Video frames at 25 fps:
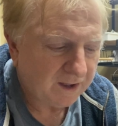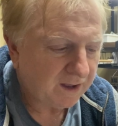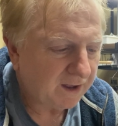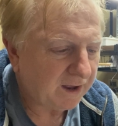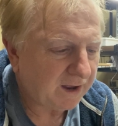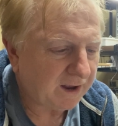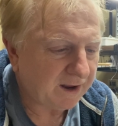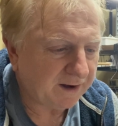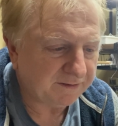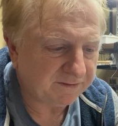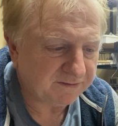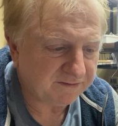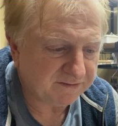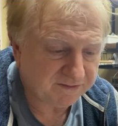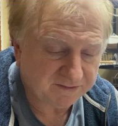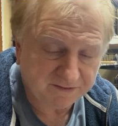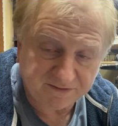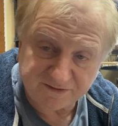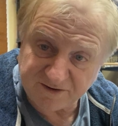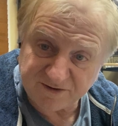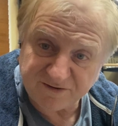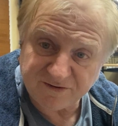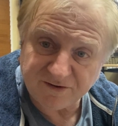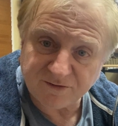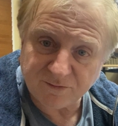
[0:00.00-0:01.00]
and
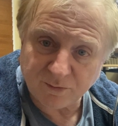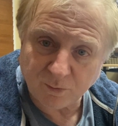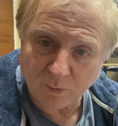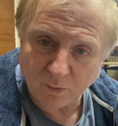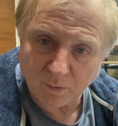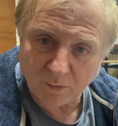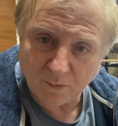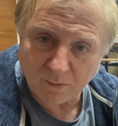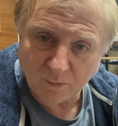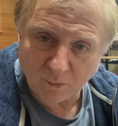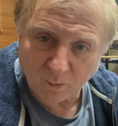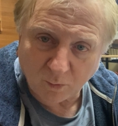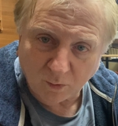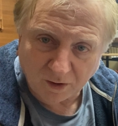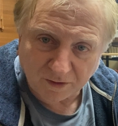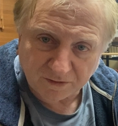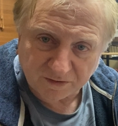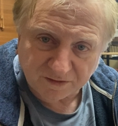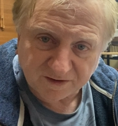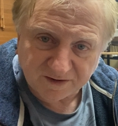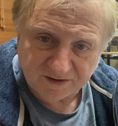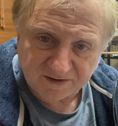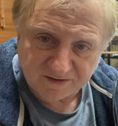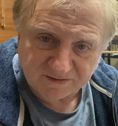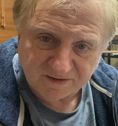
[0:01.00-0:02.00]
this is what
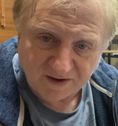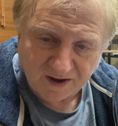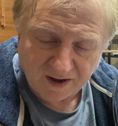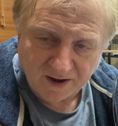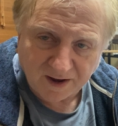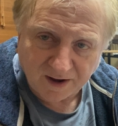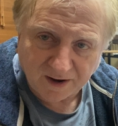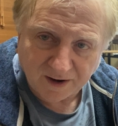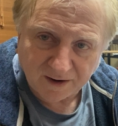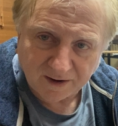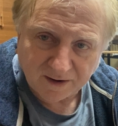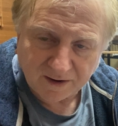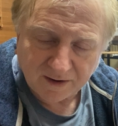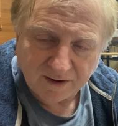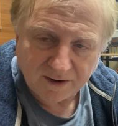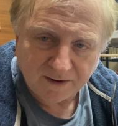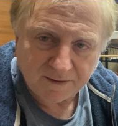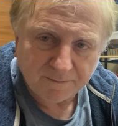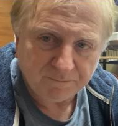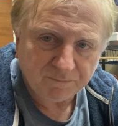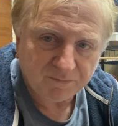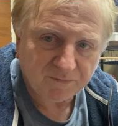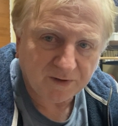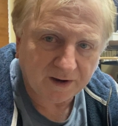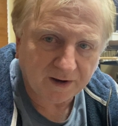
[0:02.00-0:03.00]
these are.
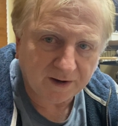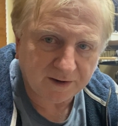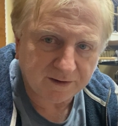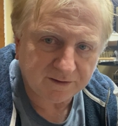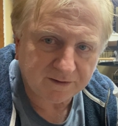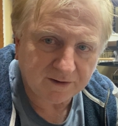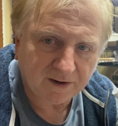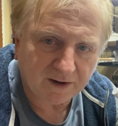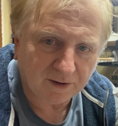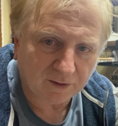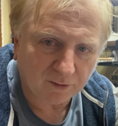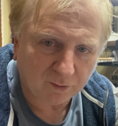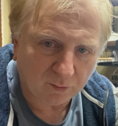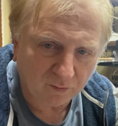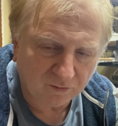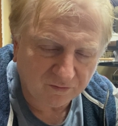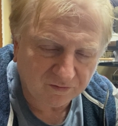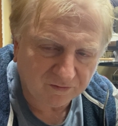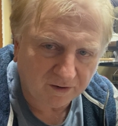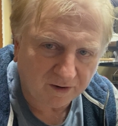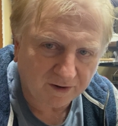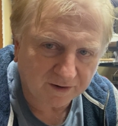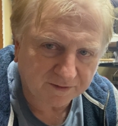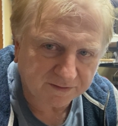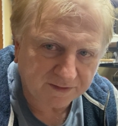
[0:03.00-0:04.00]
And it looks
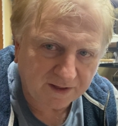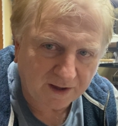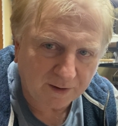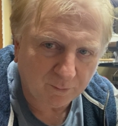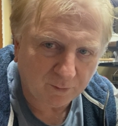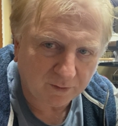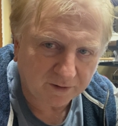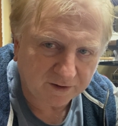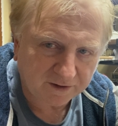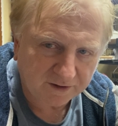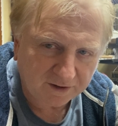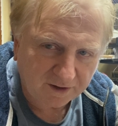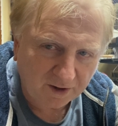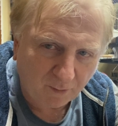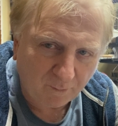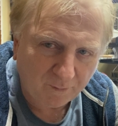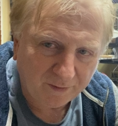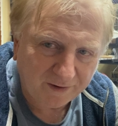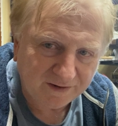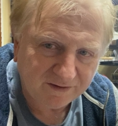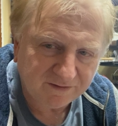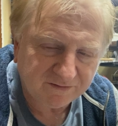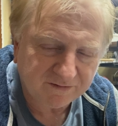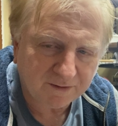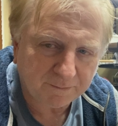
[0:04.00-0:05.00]
like they were
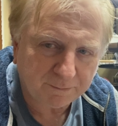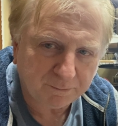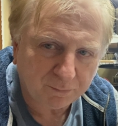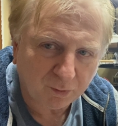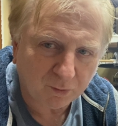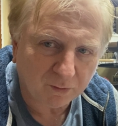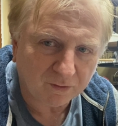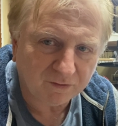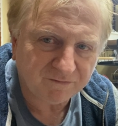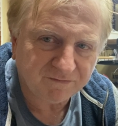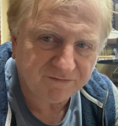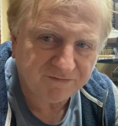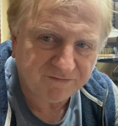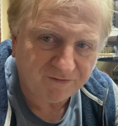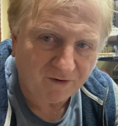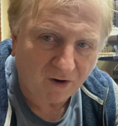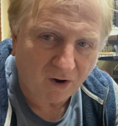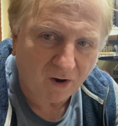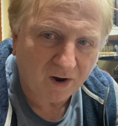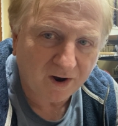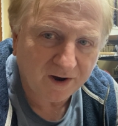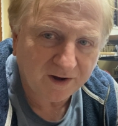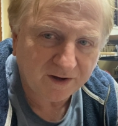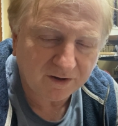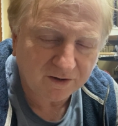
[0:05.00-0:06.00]
going to put
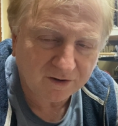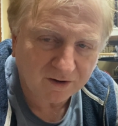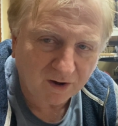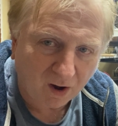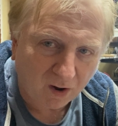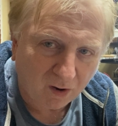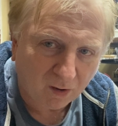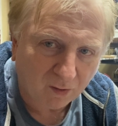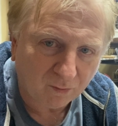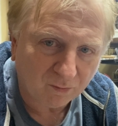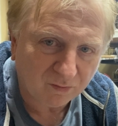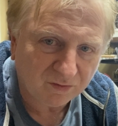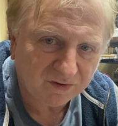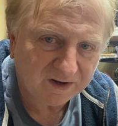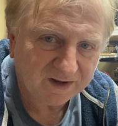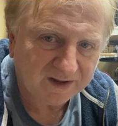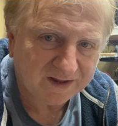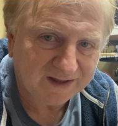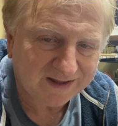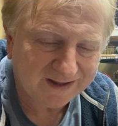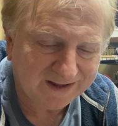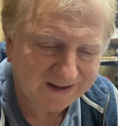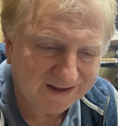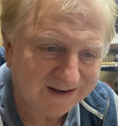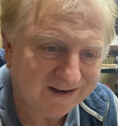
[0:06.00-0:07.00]
fine gold
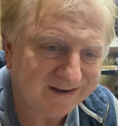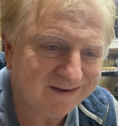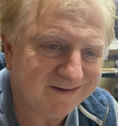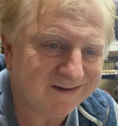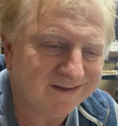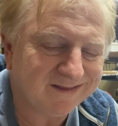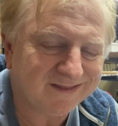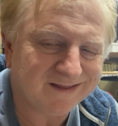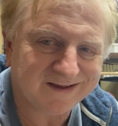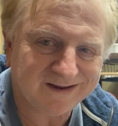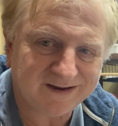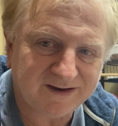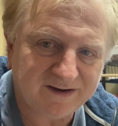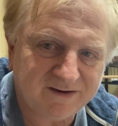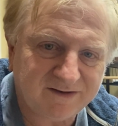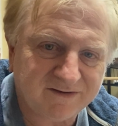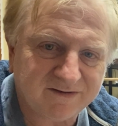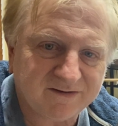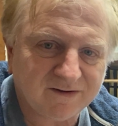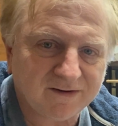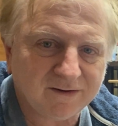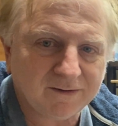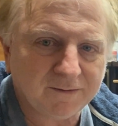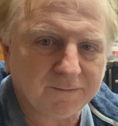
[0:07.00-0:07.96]
into these